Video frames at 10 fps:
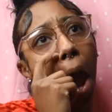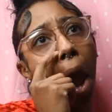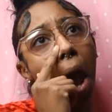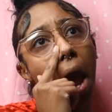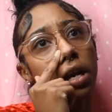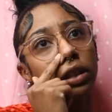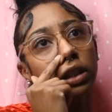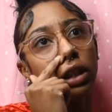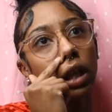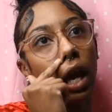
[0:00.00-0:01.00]
And
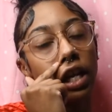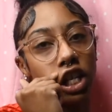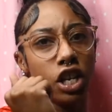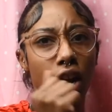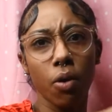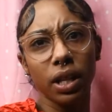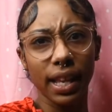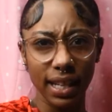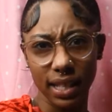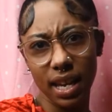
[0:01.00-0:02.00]
she like, you know what
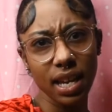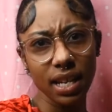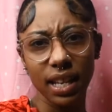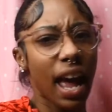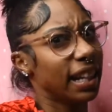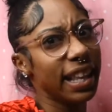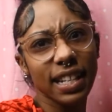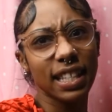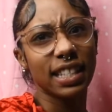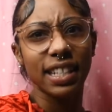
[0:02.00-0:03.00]
this is?
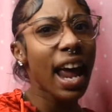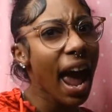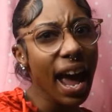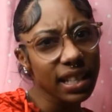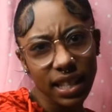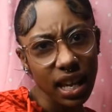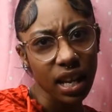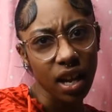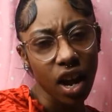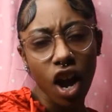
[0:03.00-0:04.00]
This is nasty.
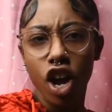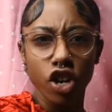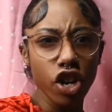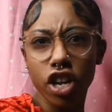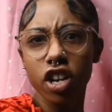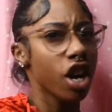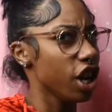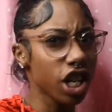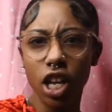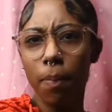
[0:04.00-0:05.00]

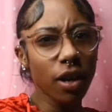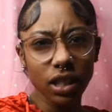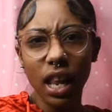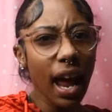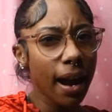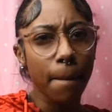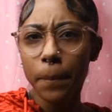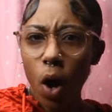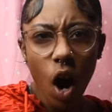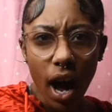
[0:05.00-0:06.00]
You're supposed to like
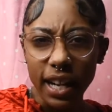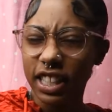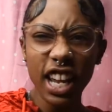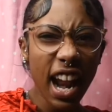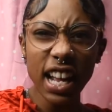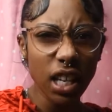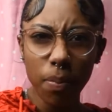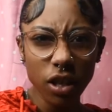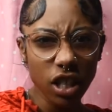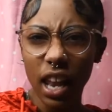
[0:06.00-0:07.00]
boys. You're not
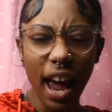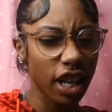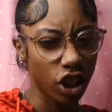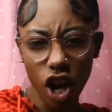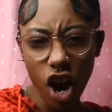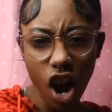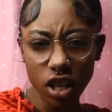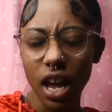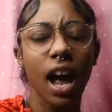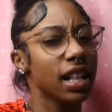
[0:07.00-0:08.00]
supposed to like girls.
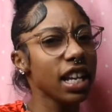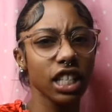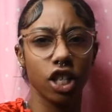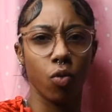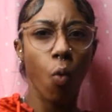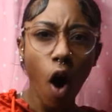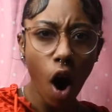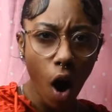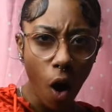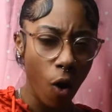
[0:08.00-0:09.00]
This is
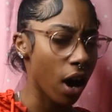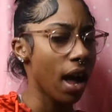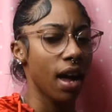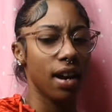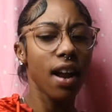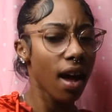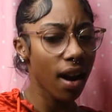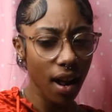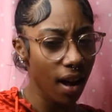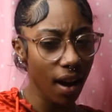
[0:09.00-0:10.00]
wrong. Da, da,
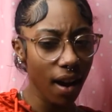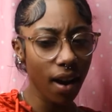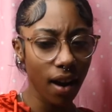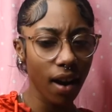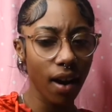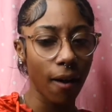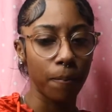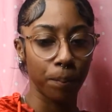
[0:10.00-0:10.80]
da, da, da.